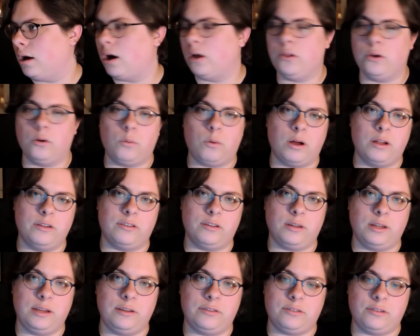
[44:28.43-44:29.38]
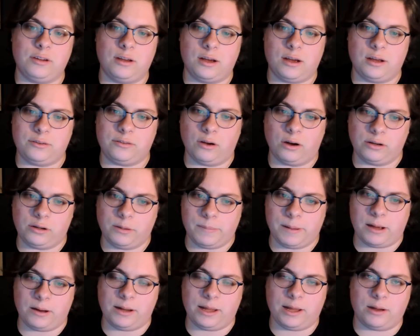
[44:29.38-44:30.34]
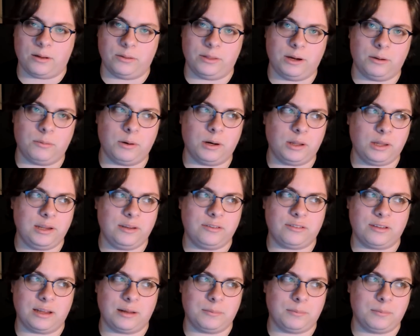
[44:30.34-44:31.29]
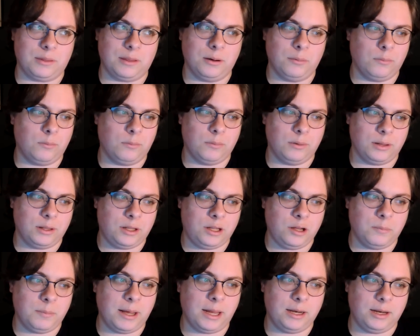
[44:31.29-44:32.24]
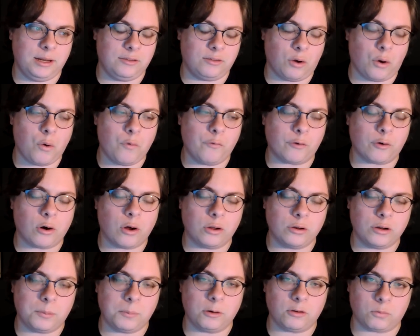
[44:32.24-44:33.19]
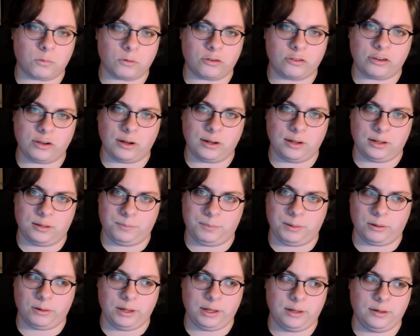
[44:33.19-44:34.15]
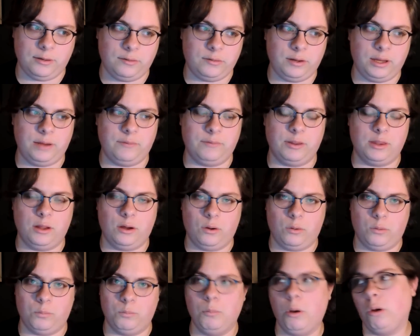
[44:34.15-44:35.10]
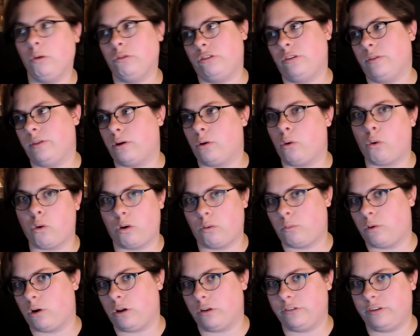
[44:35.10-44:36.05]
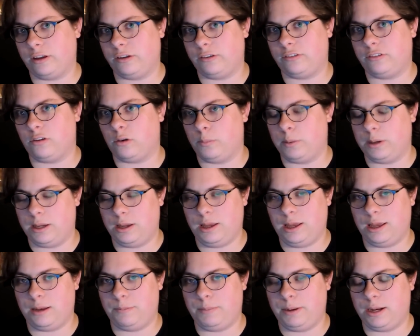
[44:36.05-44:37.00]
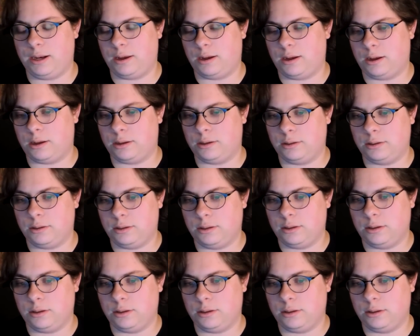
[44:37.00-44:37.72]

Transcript: other ones at least uh, talked about how there were at least like their humanity's overall numbers were still in the billions, even though most of the core worlds had still been had been uh,